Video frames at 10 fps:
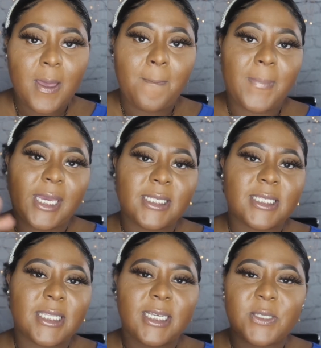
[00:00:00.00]
makes
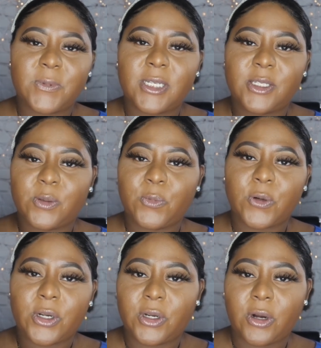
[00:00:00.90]
this one a little
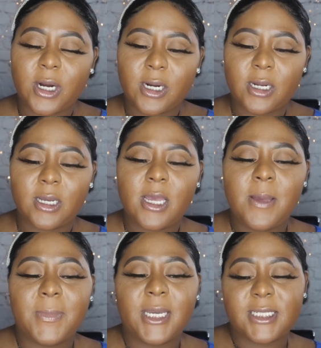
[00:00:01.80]
more dark
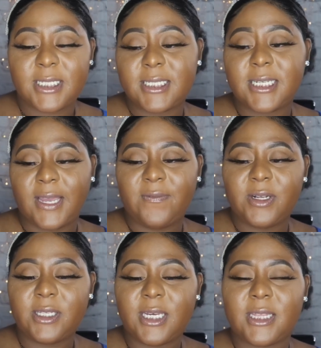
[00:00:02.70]
because it's
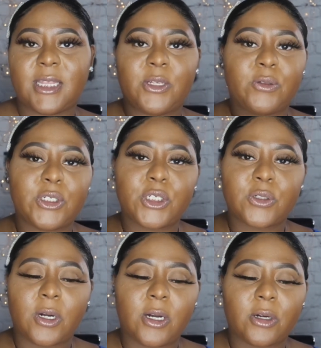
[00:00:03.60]
definitely a little
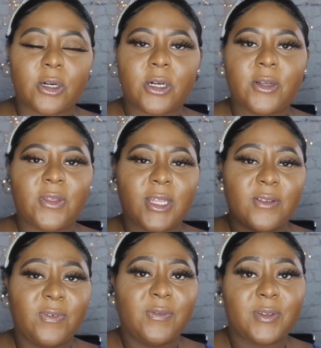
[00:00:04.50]
stronger than the
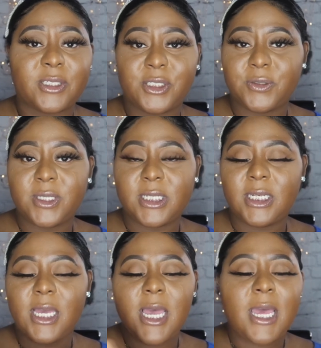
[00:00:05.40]
Viva La
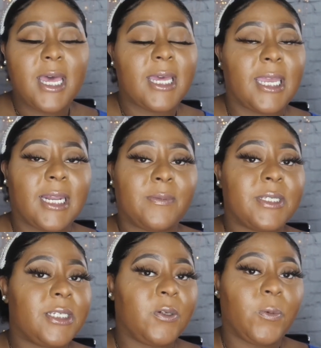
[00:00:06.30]
Juicy. Again, I was
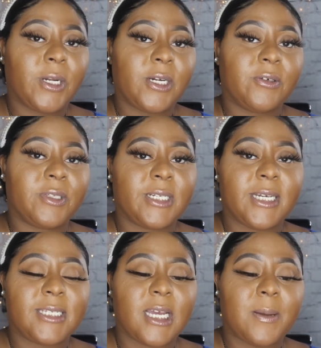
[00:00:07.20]
still weird during the
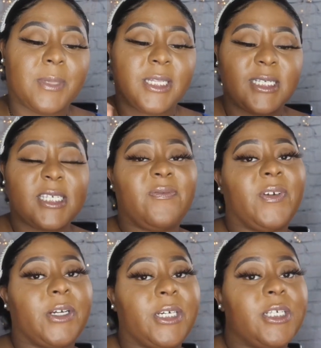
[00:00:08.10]
daytime, but this is
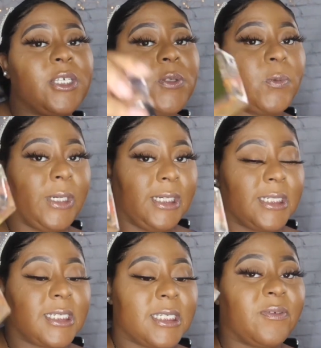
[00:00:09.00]
very sweet.
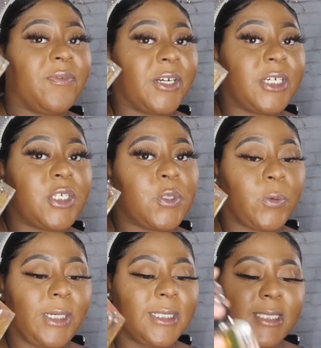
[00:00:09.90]
This is a very
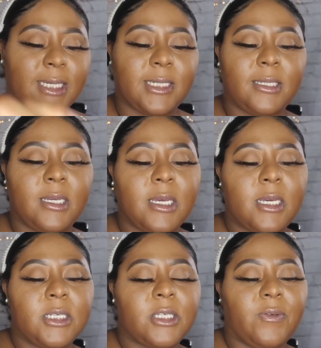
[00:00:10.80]
sweet scent.
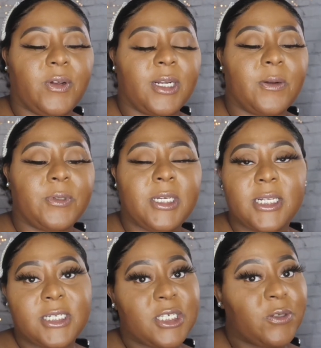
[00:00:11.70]
So if you're not really
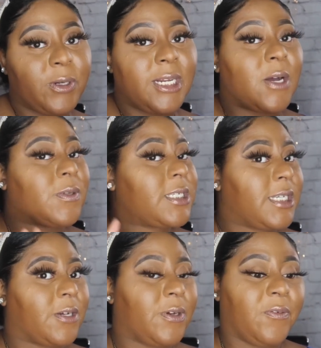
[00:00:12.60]
into sweet, I would
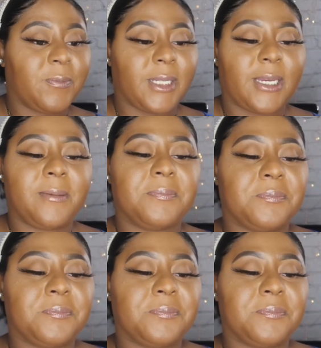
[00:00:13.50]
stay away from that.